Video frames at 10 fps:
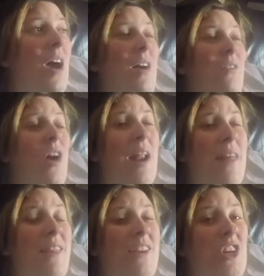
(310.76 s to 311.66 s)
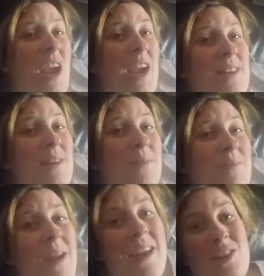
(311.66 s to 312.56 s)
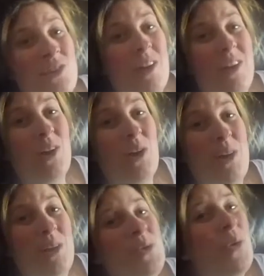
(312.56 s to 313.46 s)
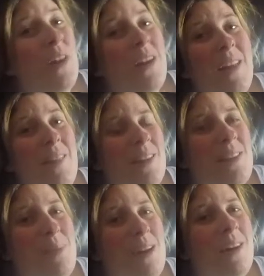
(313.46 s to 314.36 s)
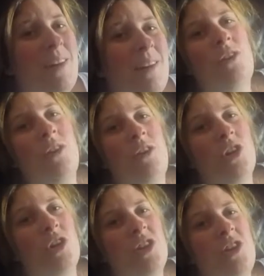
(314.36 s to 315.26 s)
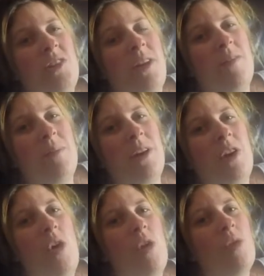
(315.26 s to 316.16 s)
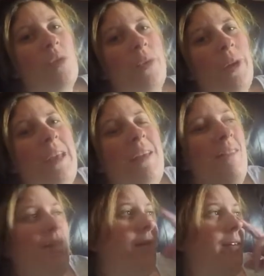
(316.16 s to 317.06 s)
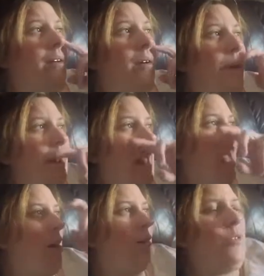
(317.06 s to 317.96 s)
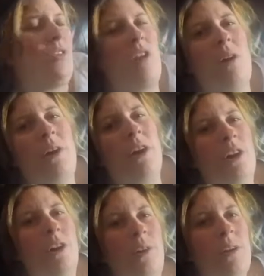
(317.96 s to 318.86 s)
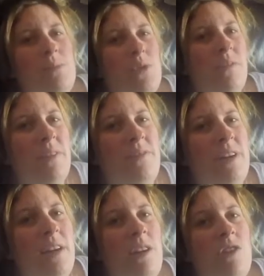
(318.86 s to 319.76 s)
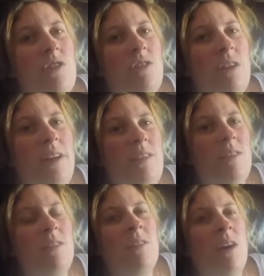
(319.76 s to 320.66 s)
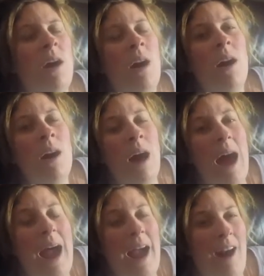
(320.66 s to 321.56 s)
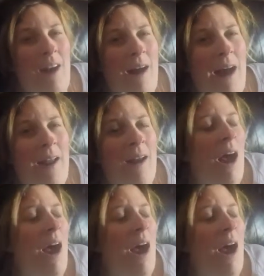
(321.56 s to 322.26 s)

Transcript: I've got out of the chair to make a drink and go to the toilet, and that's about it. Josh has just given me a call. He's about an hour or so ago. His movie finished, so he's just hanging around.